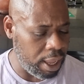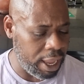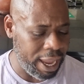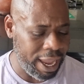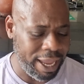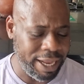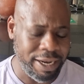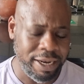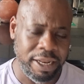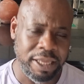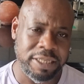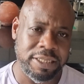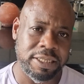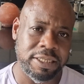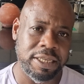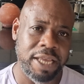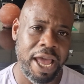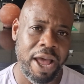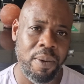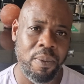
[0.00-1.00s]
And this
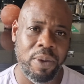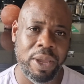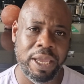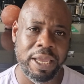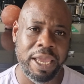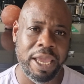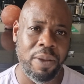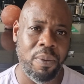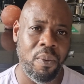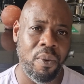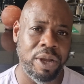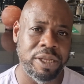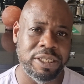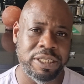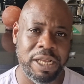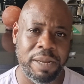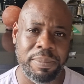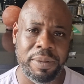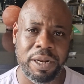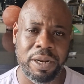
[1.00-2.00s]
is how we get one
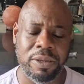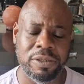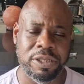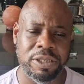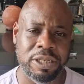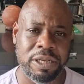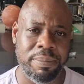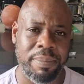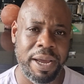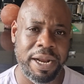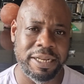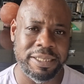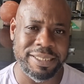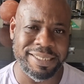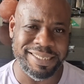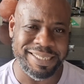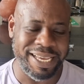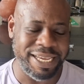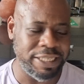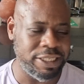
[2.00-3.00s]
step closer to
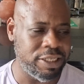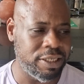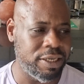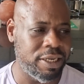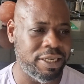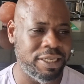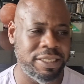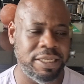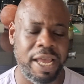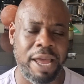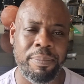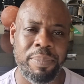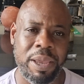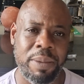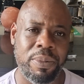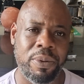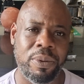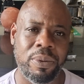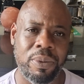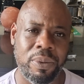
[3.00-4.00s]
monetization, and it's how
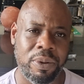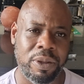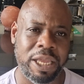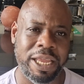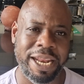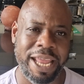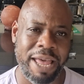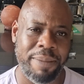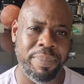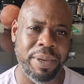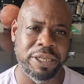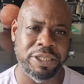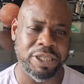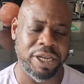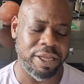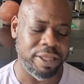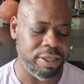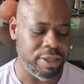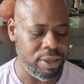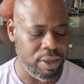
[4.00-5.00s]
people can help each
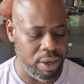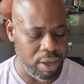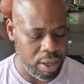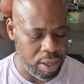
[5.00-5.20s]
other.